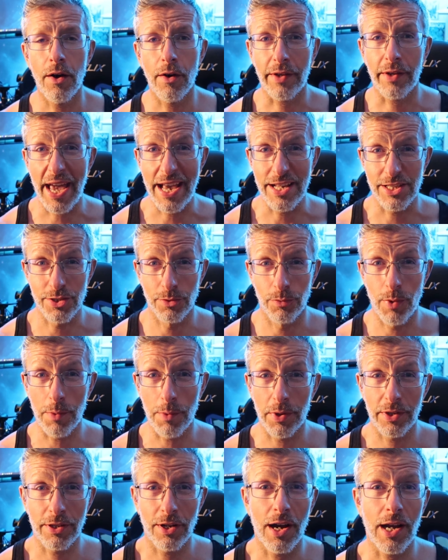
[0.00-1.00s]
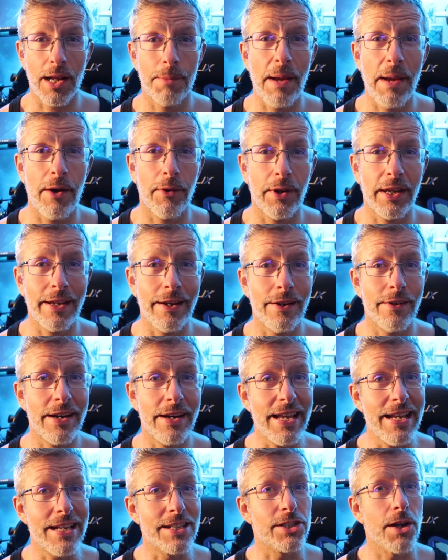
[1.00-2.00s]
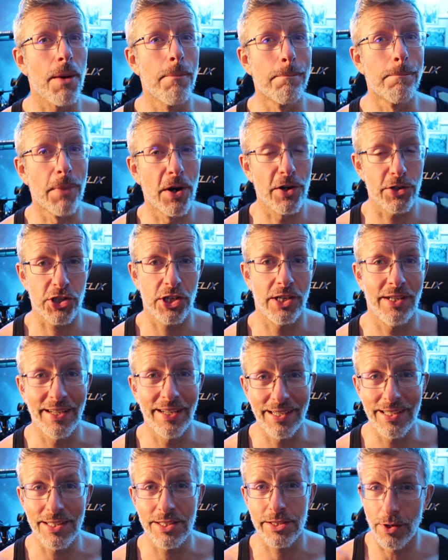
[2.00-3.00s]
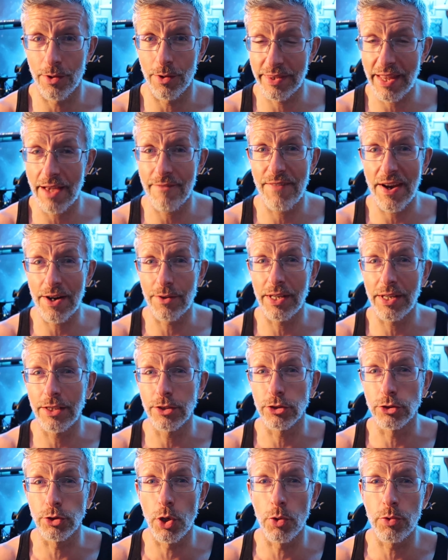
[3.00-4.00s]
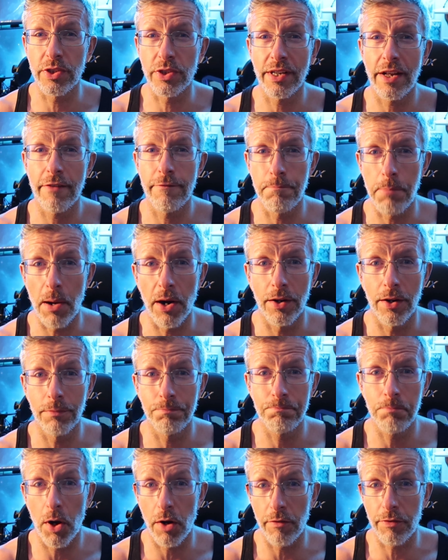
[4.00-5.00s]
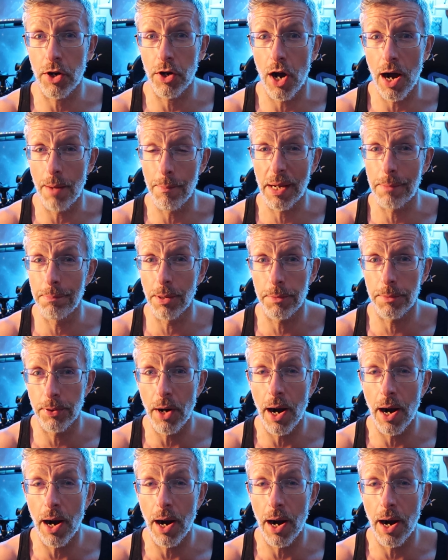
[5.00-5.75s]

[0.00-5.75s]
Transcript: Okay, so what we're talking about here is merchandise. You know, that very lucrative part of comic book